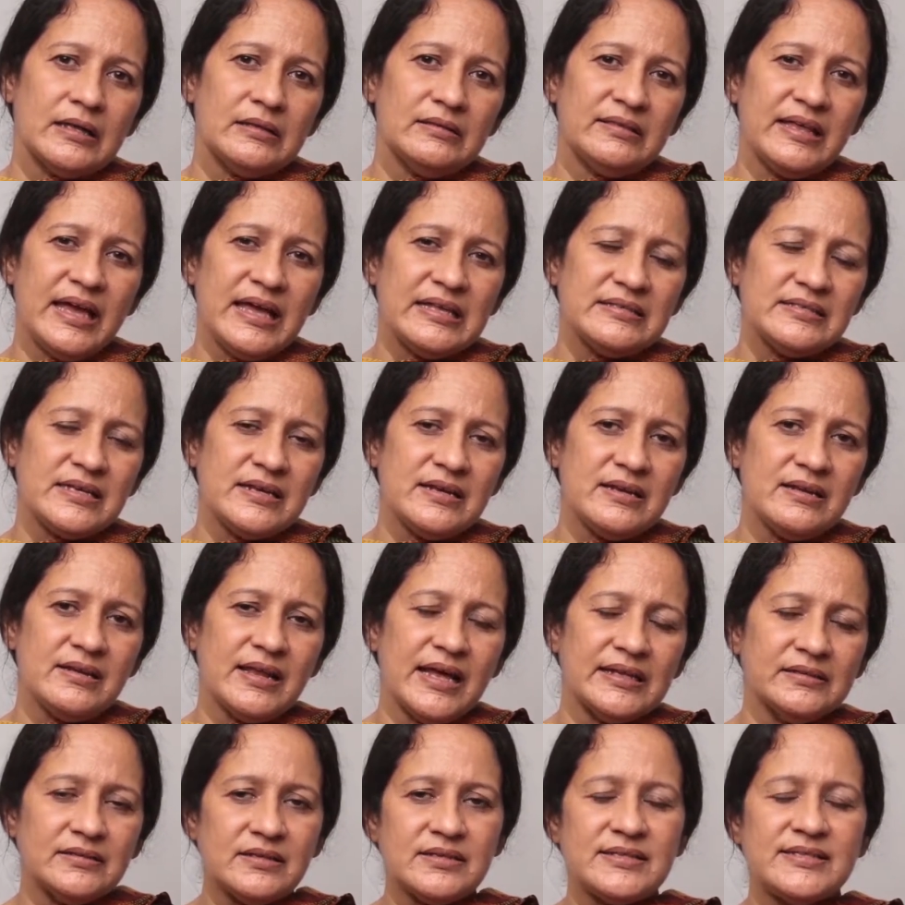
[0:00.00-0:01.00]
there's
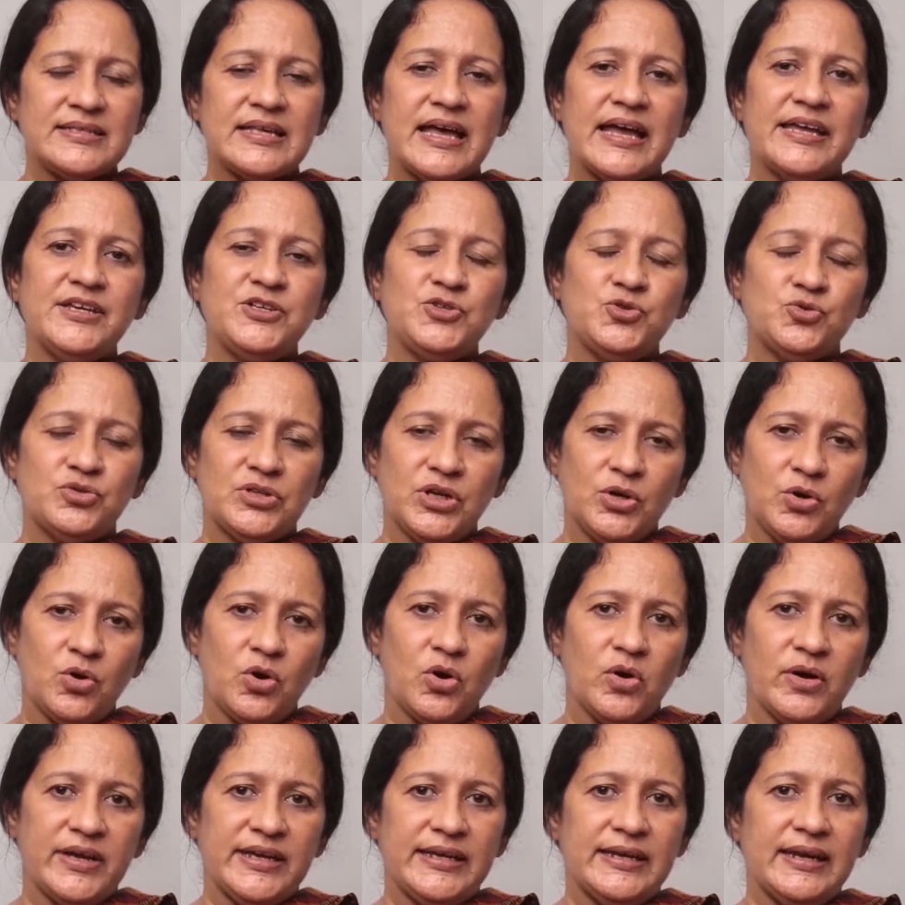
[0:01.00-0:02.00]
another side to the
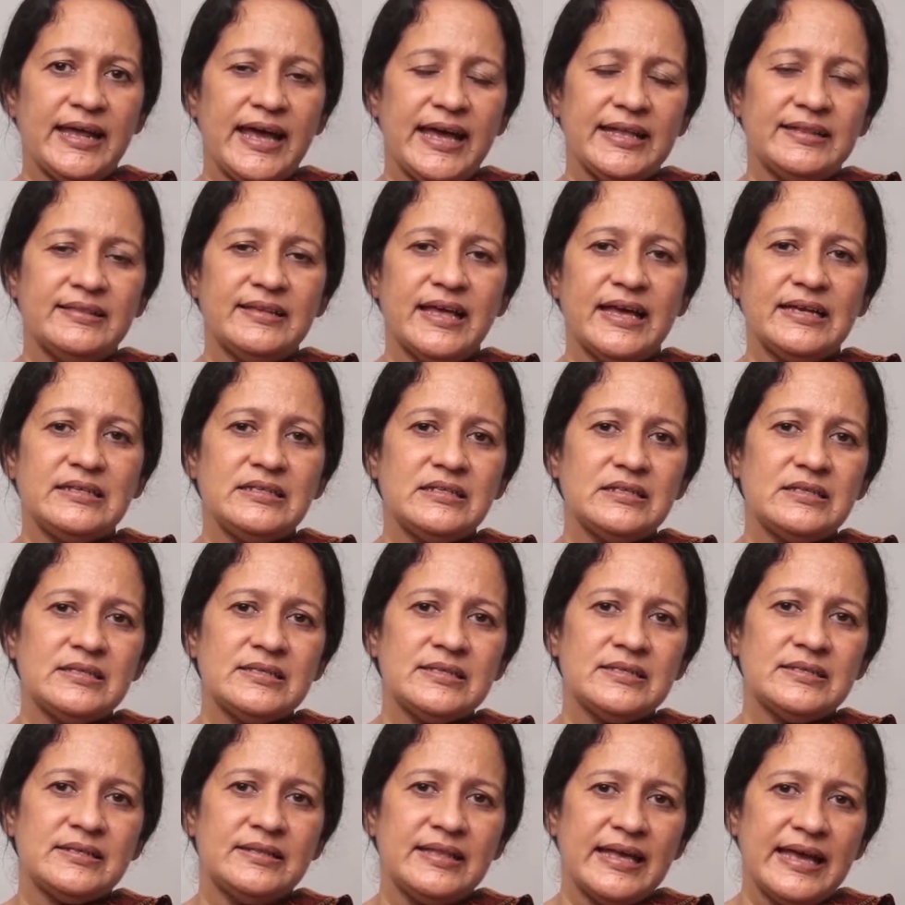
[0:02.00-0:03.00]
coin, and that is
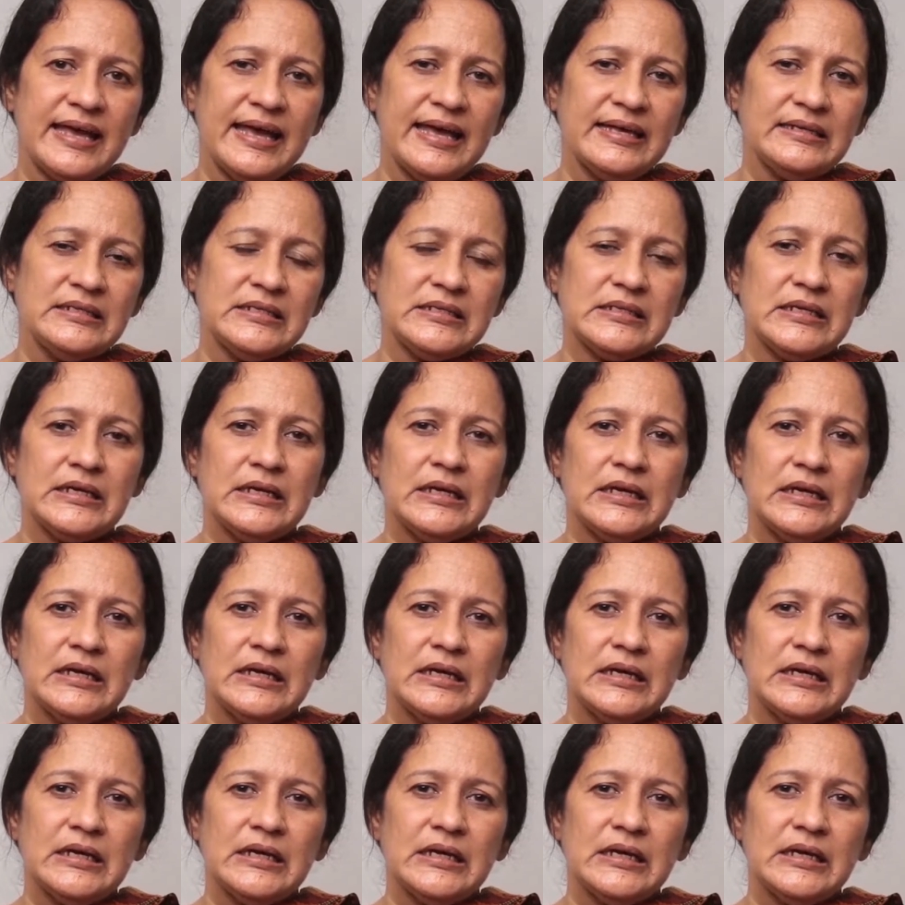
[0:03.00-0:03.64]
that